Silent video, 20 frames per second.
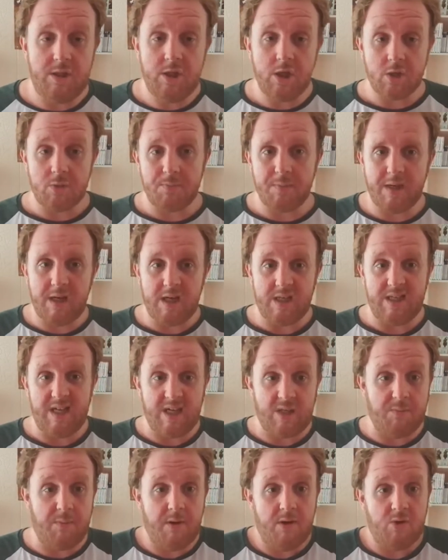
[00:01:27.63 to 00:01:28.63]
Just because an
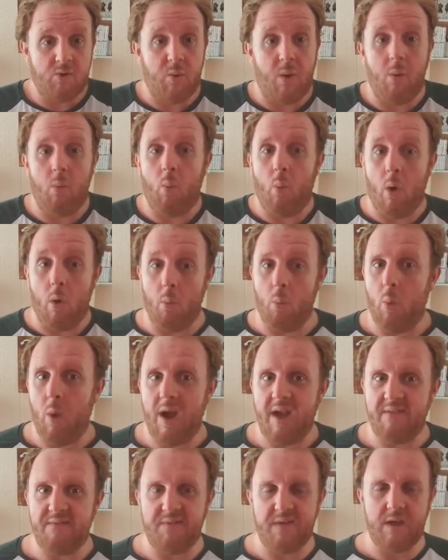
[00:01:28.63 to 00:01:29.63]
experience went one
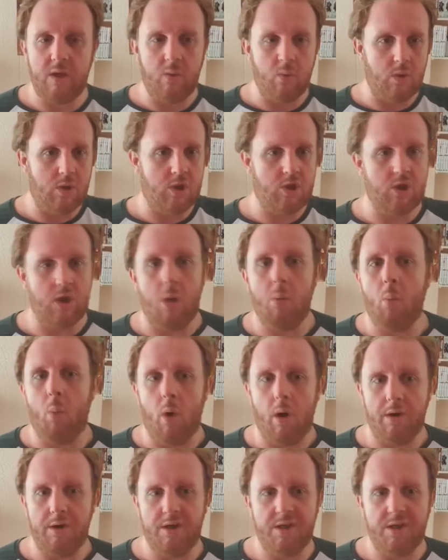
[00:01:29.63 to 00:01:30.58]
way for you and someone